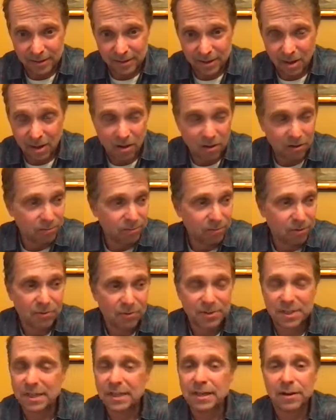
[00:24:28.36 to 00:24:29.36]
All
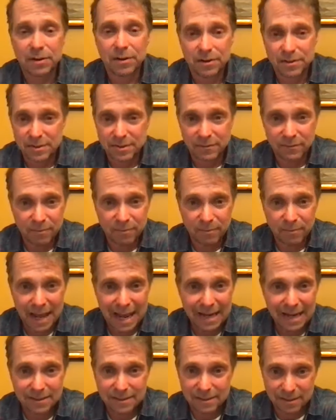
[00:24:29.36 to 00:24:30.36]
those years from
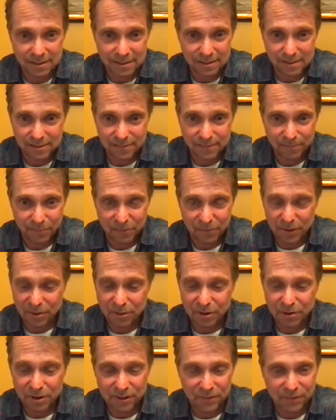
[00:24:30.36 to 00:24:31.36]
8 to
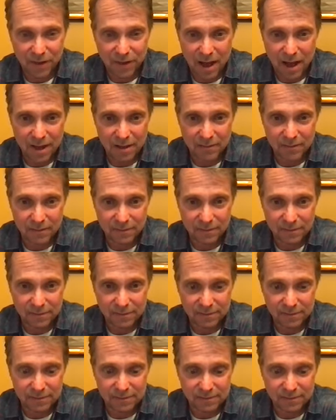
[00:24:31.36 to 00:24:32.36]
35,
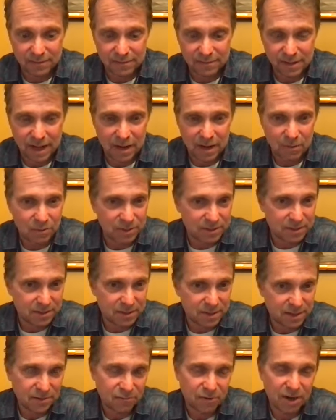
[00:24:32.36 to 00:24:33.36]
I
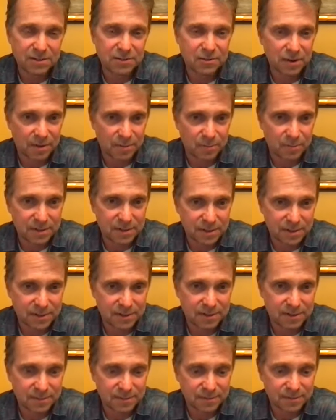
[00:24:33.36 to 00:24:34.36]
was in the restaurant
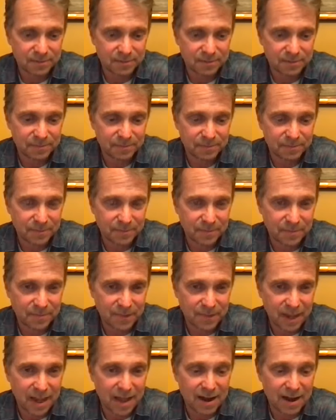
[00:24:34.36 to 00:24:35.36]
business,
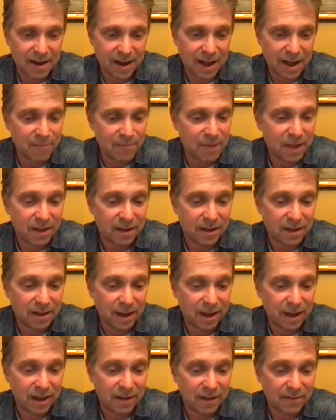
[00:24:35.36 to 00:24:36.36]
and I make
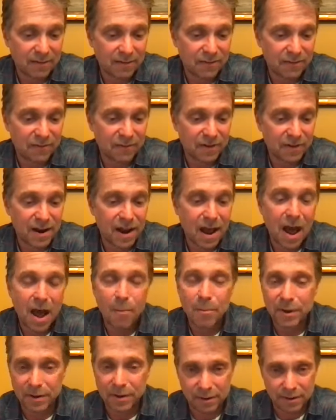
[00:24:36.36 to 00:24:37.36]
a
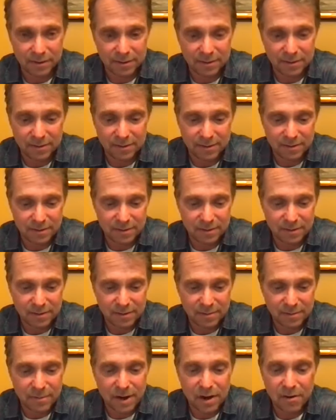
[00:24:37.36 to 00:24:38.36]
phenomenal
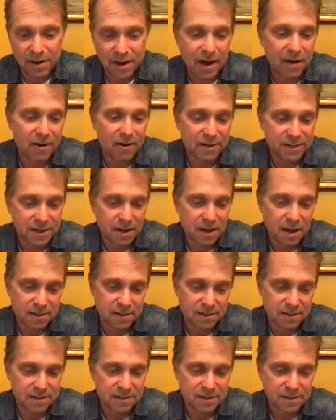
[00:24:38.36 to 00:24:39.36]
marinara
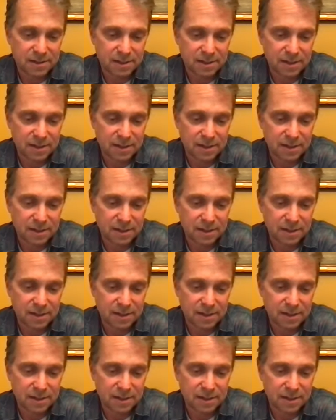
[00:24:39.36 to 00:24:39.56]
sauce.